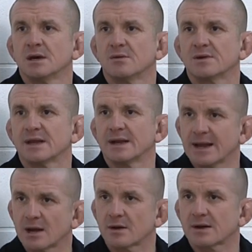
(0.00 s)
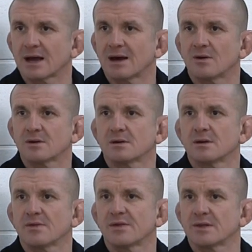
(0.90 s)
with an England hat on,
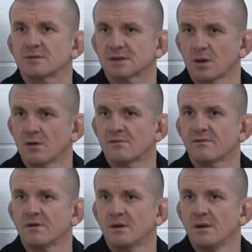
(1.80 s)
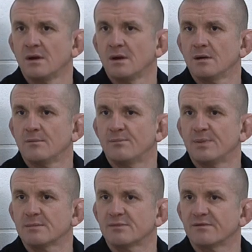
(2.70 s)
I think there was a lot of
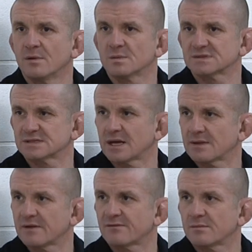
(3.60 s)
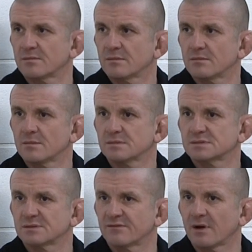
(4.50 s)
big performances out there from
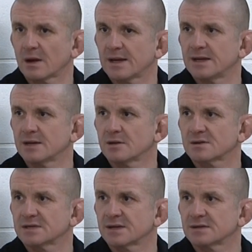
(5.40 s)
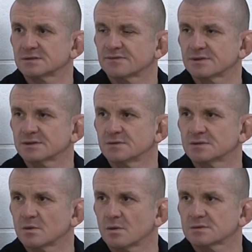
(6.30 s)
some of our leading contenders for the two
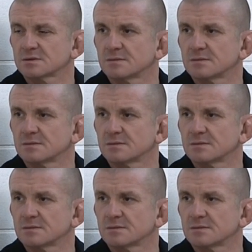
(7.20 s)
squads.